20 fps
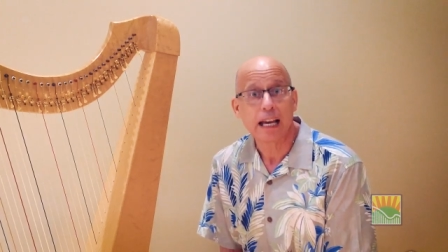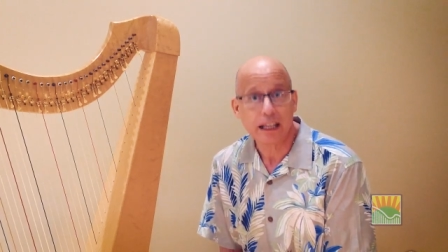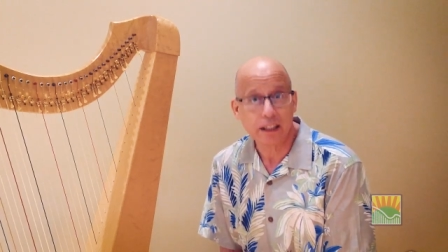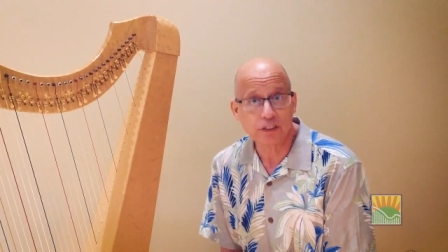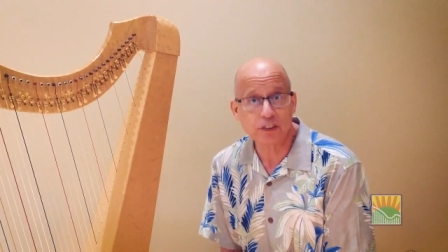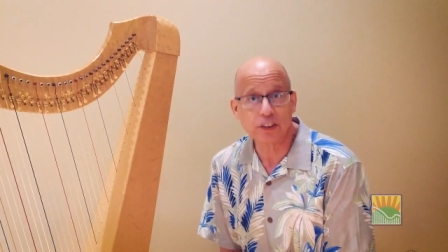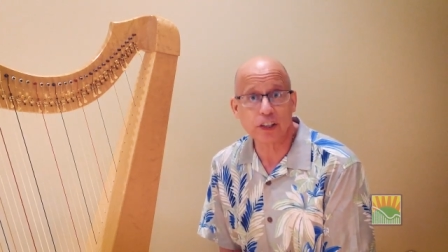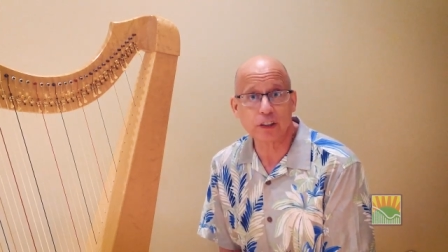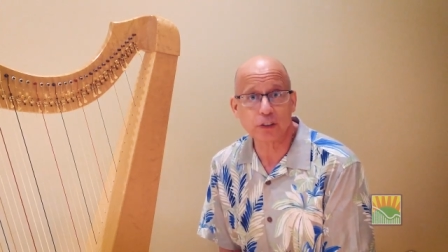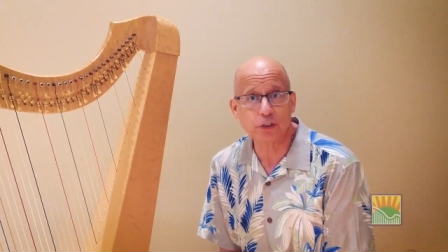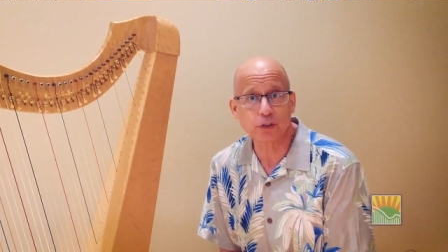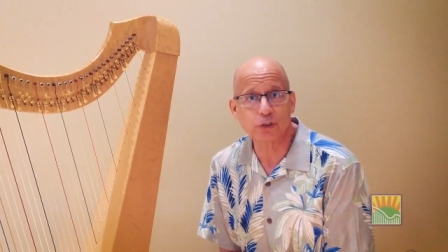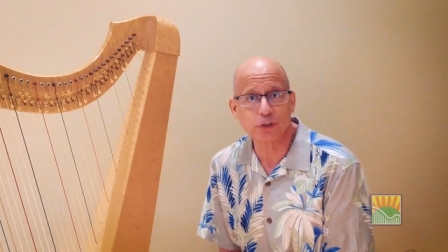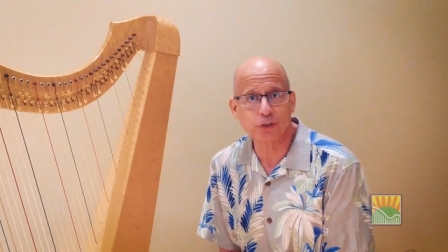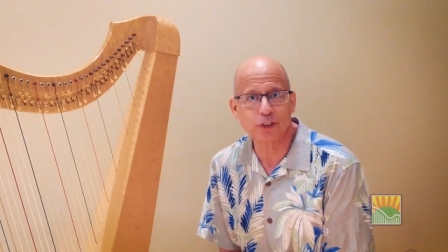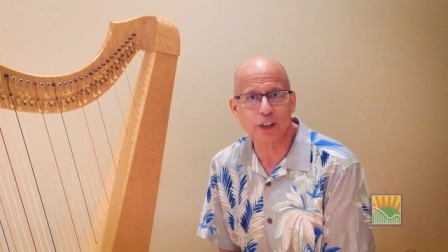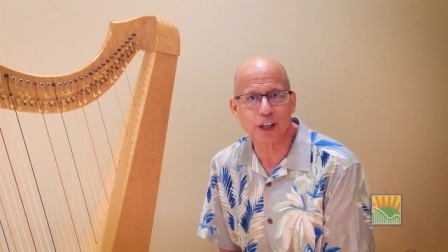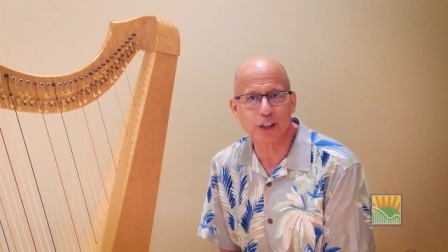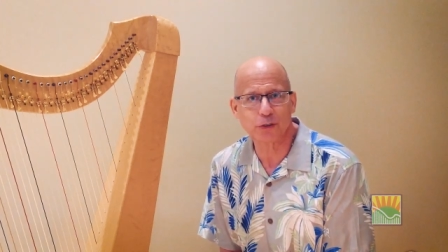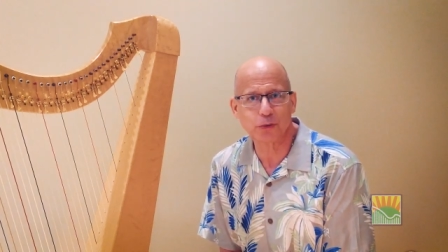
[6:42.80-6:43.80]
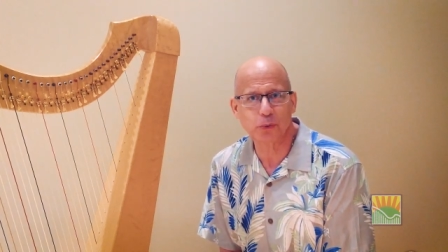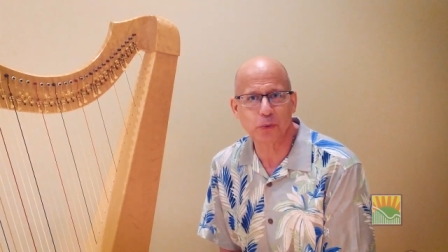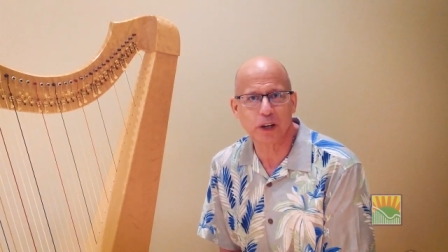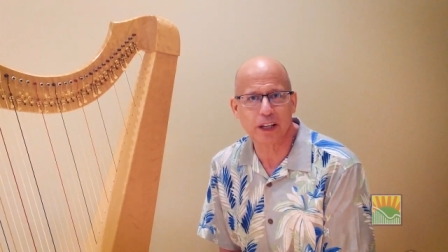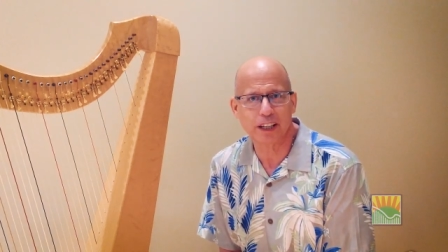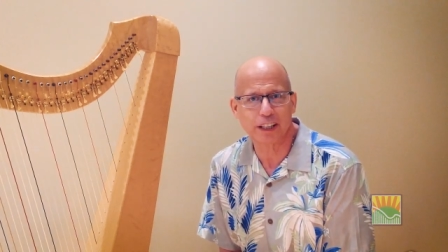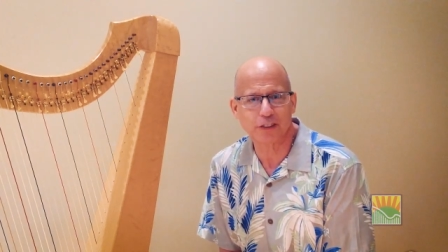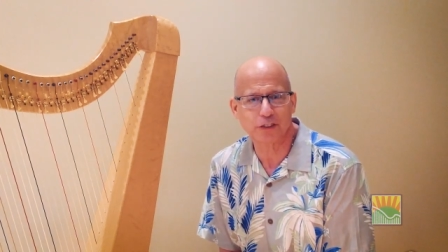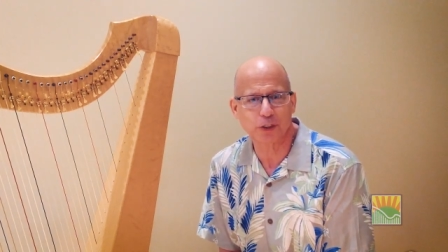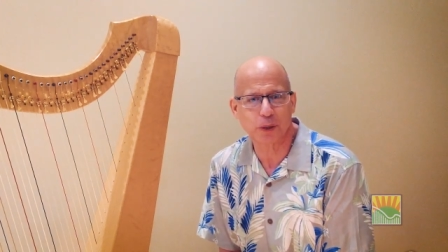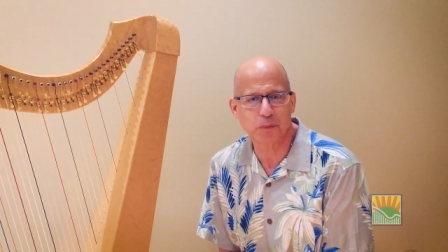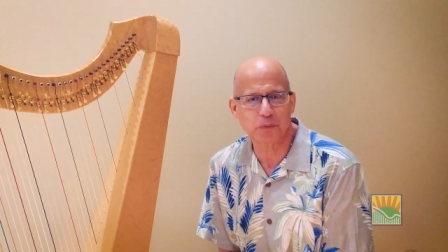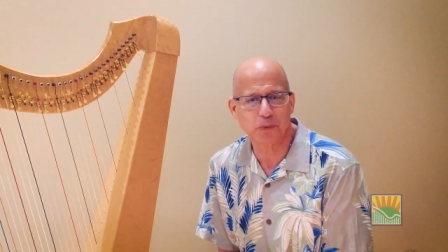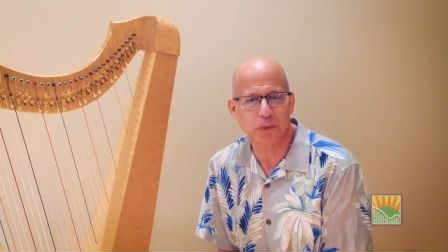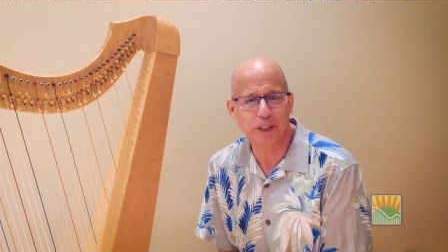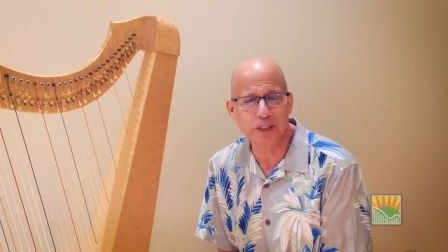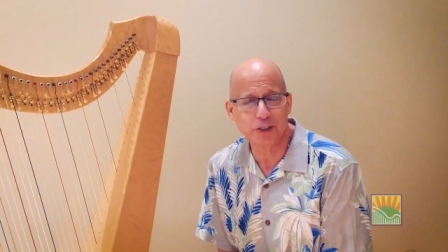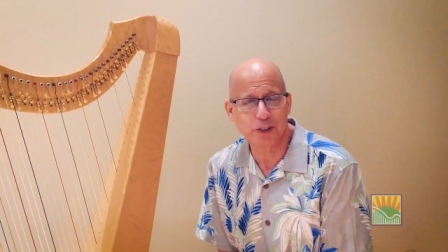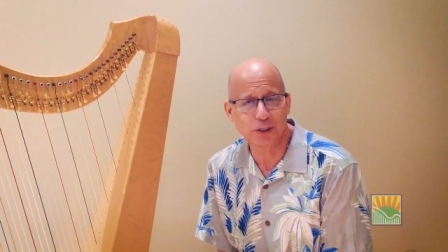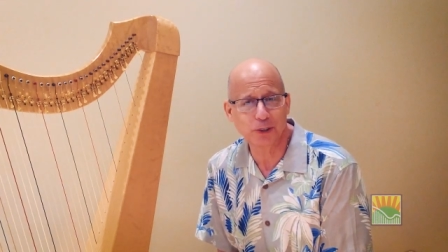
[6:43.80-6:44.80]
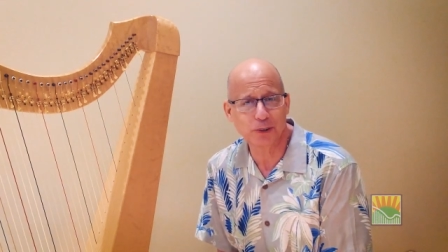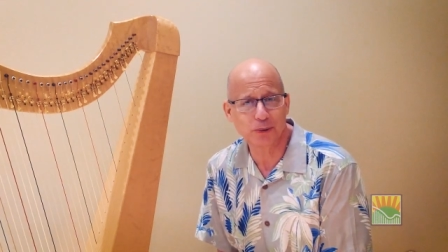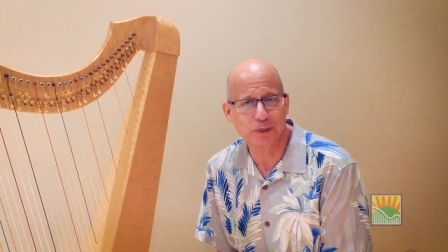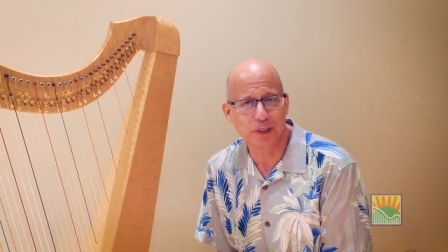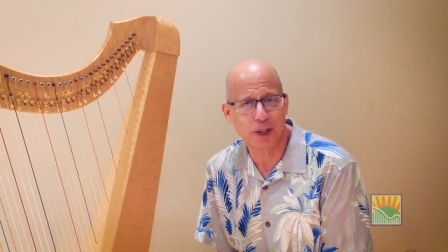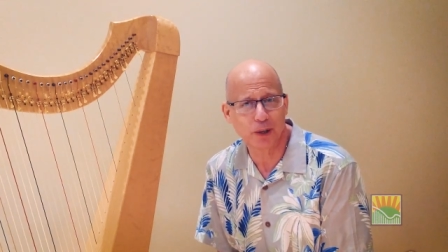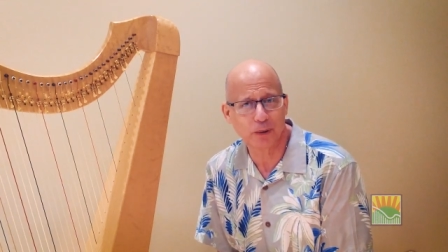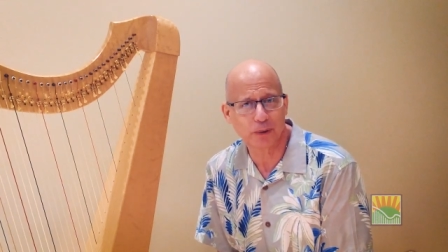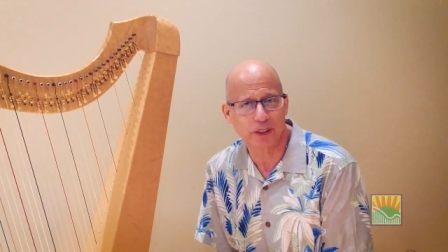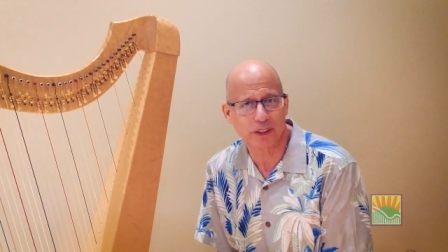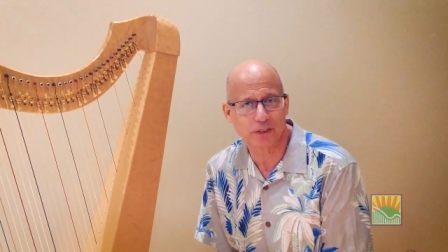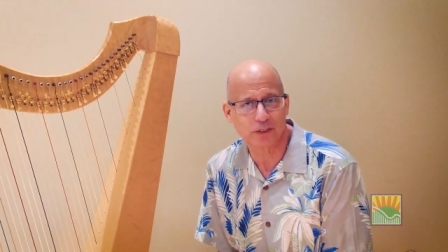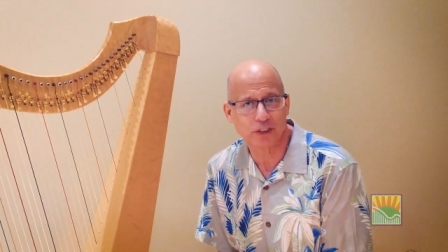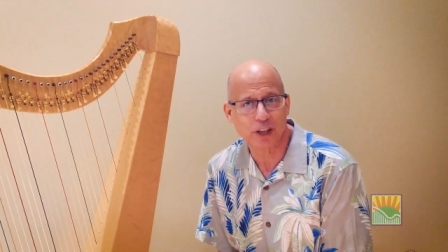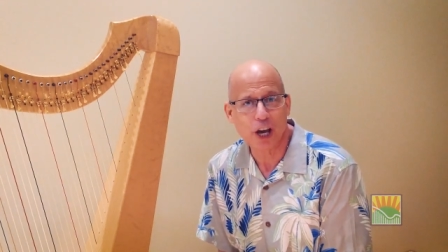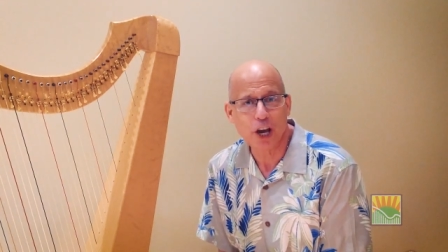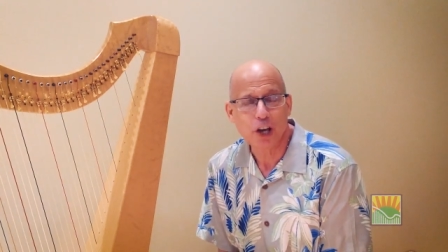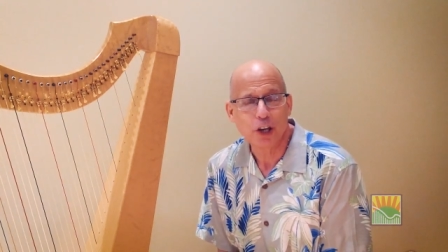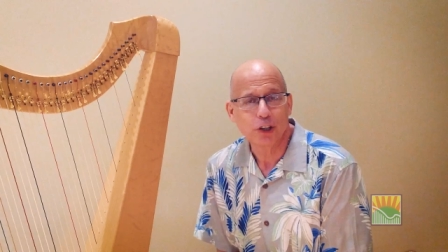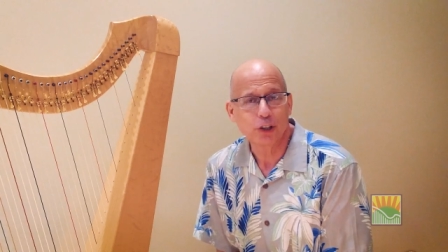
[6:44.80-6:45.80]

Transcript: as exercise one, except what do you notice?